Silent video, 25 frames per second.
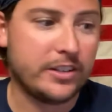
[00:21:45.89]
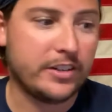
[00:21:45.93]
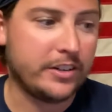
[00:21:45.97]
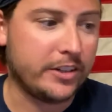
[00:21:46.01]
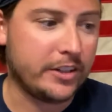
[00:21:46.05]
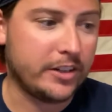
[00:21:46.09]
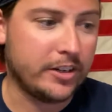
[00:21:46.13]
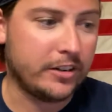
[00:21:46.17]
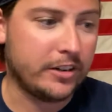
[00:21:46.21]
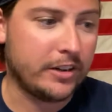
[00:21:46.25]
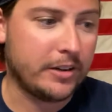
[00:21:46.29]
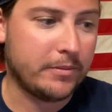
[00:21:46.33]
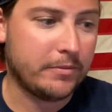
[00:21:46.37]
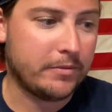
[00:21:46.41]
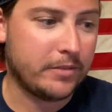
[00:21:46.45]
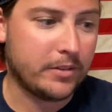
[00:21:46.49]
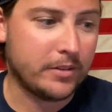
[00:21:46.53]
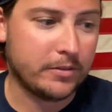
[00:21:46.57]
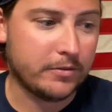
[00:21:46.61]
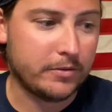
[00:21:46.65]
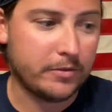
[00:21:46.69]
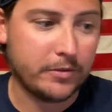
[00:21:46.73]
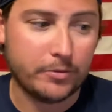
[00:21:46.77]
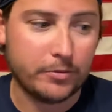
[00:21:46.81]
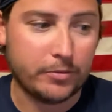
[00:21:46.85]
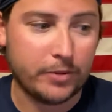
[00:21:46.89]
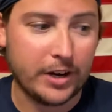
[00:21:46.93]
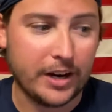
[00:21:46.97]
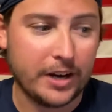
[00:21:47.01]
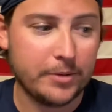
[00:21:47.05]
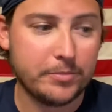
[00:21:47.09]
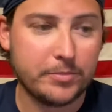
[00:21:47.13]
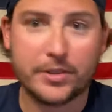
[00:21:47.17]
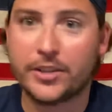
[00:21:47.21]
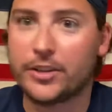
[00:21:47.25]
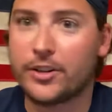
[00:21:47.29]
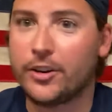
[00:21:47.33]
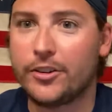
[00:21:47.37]
You know, the Rams
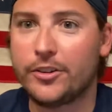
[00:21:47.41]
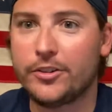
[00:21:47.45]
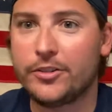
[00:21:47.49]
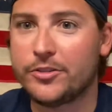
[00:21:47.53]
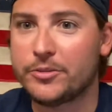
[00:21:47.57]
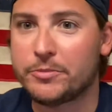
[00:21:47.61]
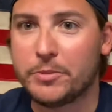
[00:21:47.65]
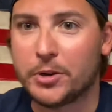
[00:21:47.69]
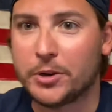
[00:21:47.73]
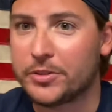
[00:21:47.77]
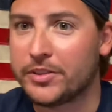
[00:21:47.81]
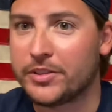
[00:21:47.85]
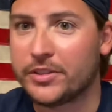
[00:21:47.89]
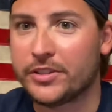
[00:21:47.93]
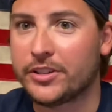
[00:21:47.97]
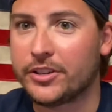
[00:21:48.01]
and Cardinals both could